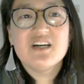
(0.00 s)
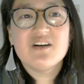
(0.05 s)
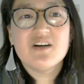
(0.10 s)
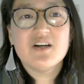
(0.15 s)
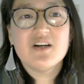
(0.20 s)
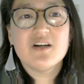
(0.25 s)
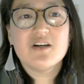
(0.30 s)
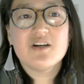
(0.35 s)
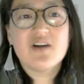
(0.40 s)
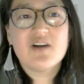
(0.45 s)

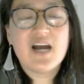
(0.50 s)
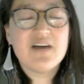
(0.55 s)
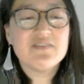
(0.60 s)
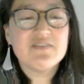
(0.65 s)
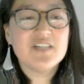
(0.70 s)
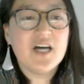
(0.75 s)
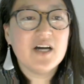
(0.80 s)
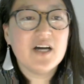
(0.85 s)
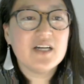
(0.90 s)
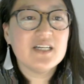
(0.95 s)
Her
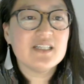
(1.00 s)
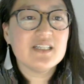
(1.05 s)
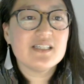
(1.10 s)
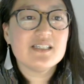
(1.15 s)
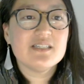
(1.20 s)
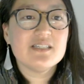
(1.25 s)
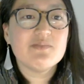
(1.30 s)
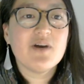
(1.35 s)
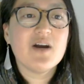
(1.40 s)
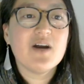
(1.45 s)
craft talk
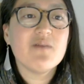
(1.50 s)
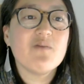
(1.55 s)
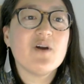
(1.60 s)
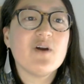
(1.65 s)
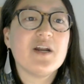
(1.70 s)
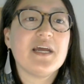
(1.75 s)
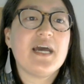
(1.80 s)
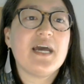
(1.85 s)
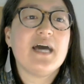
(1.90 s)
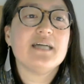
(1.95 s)
is tomorrow
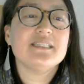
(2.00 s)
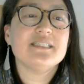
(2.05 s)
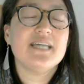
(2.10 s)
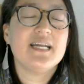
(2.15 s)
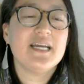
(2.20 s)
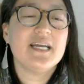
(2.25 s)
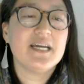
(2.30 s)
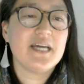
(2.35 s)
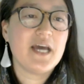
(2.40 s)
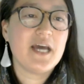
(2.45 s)
morning at
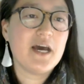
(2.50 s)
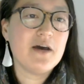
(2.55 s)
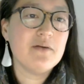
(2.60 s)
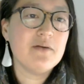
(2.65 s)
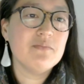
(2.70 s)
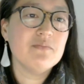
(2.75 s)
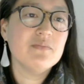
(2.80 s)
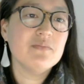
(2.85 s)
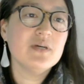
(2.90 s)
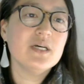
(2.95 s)
10
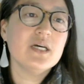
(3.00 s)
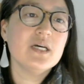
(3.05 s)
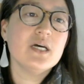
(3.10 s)
a.m.